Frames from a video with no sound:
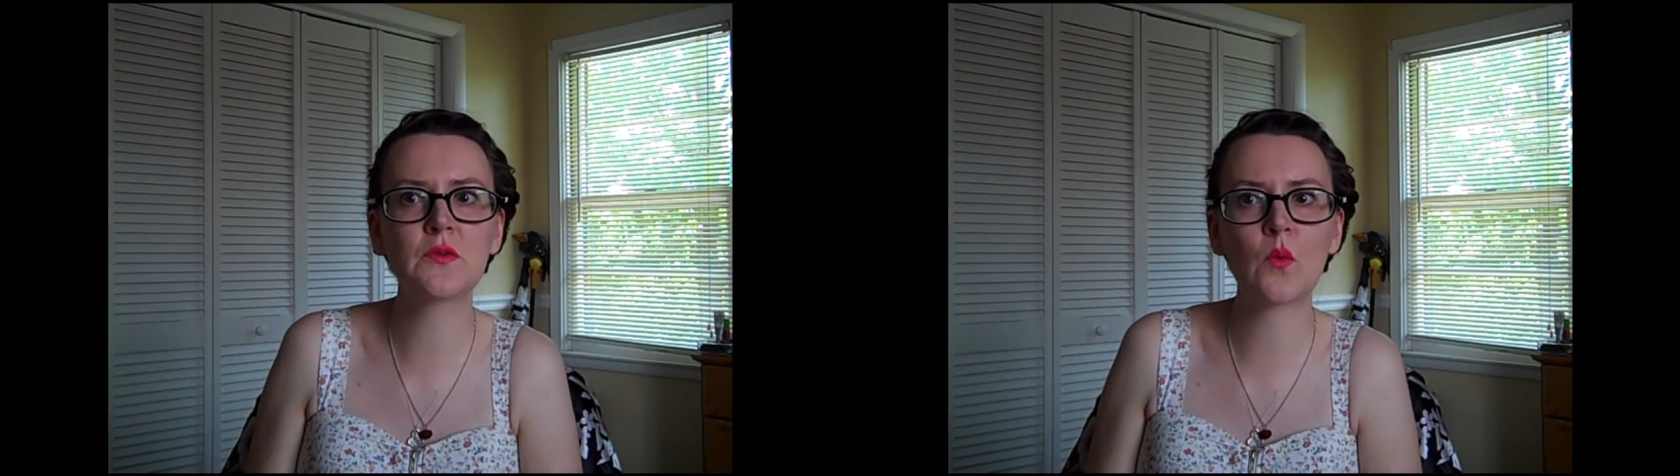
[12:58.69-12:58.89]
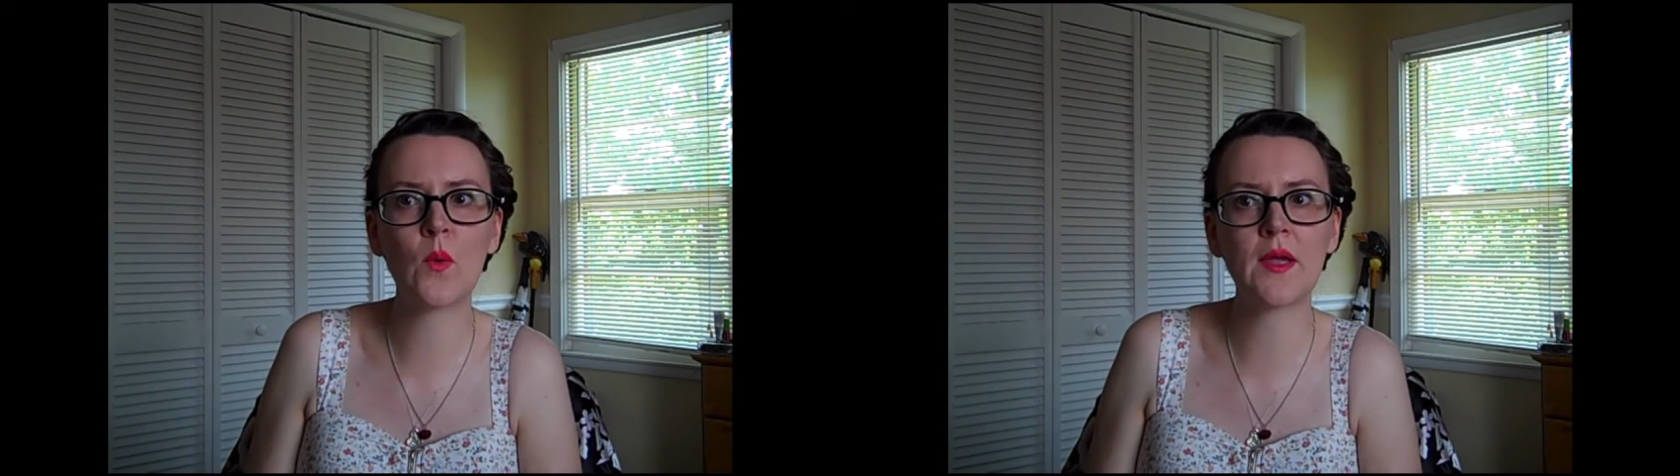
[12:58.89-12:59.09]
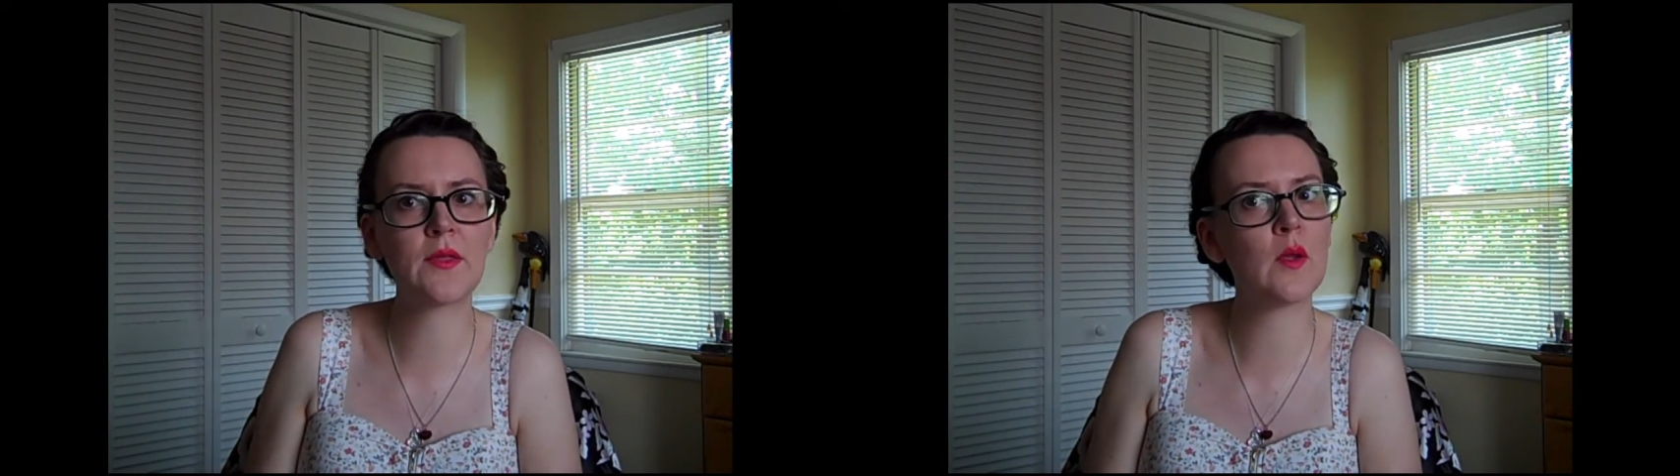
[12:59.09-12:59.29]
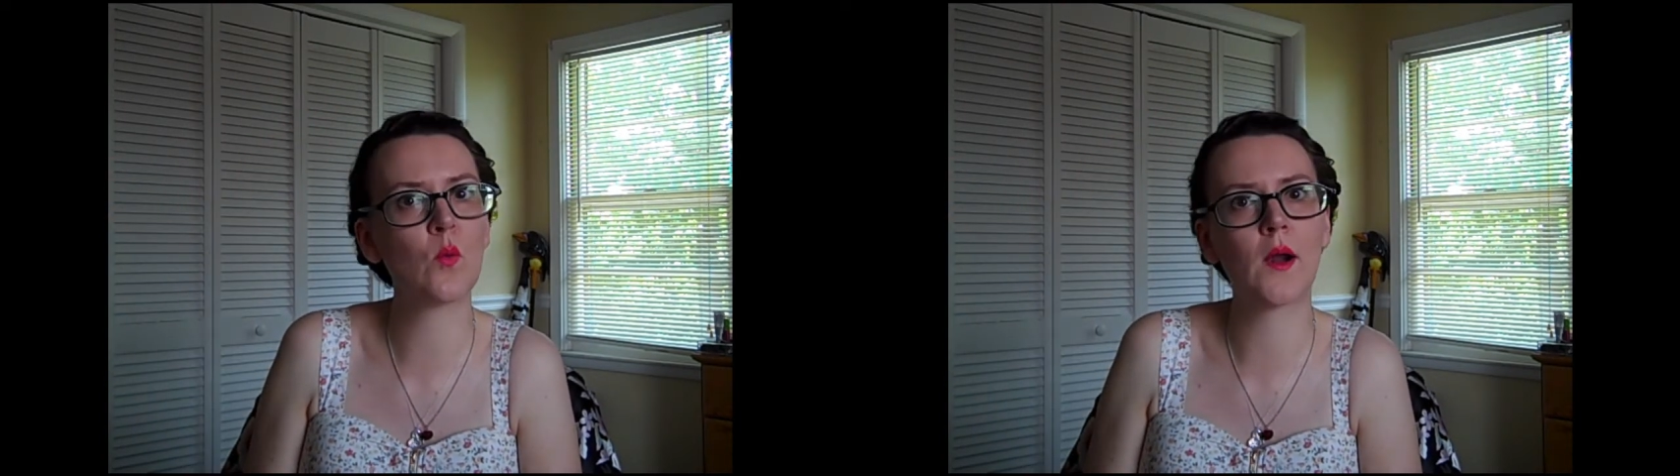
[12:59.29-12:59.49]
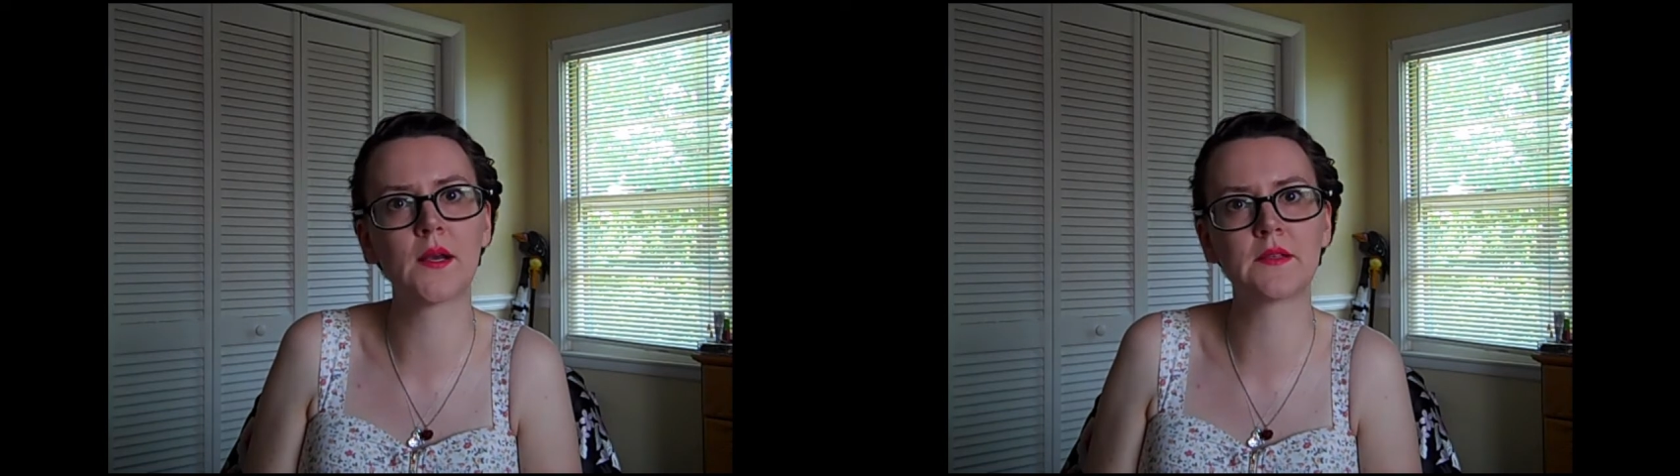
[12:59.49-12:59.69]
the way they
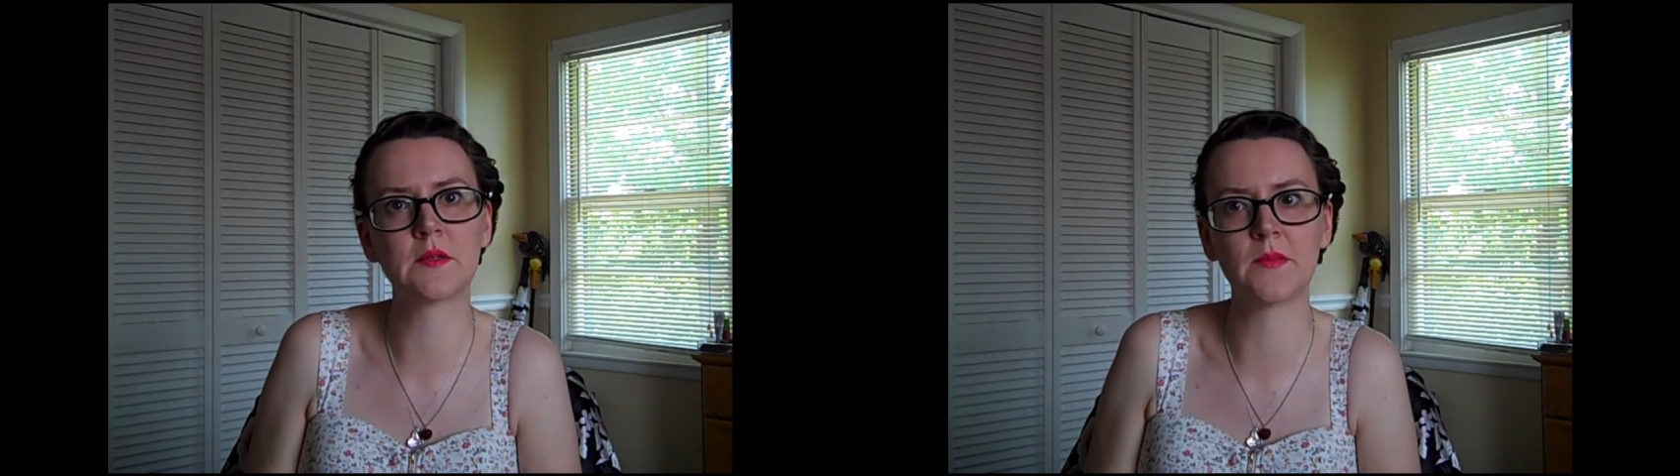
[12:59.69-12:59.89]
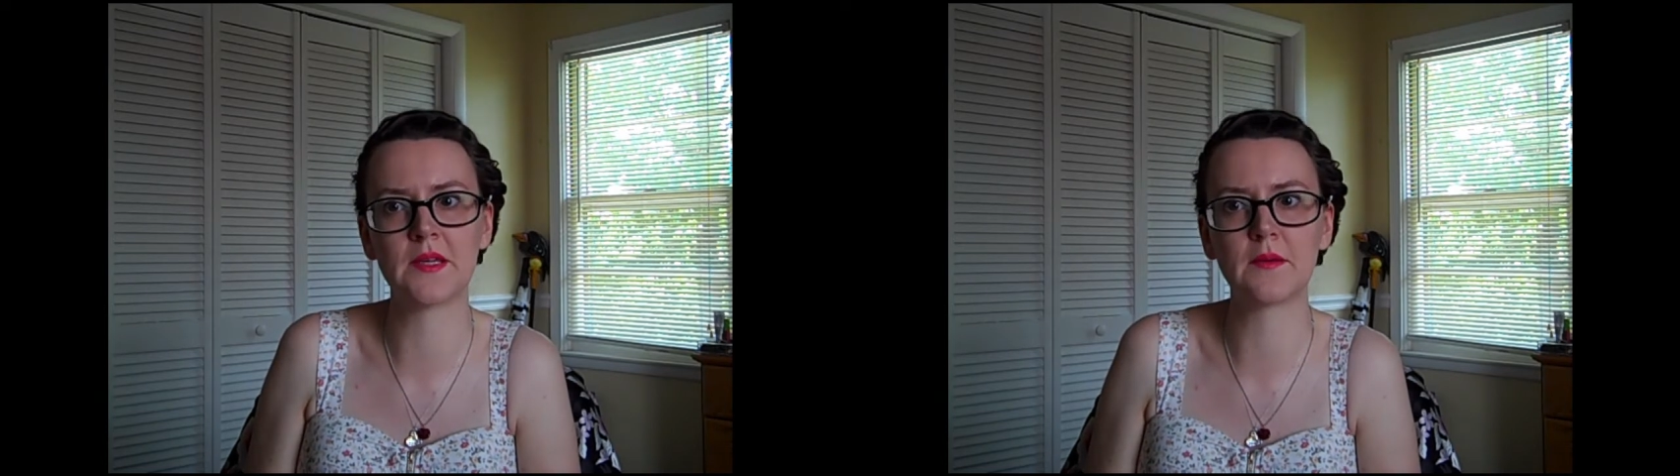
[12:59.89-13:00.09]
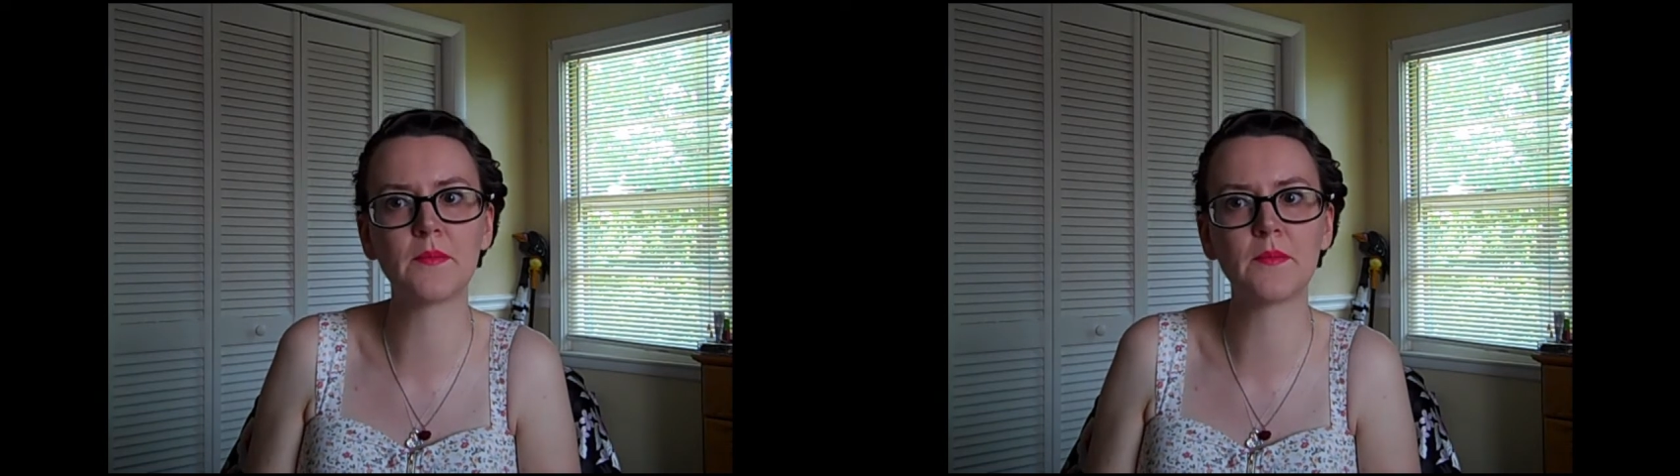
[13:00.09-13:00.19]
want it to be,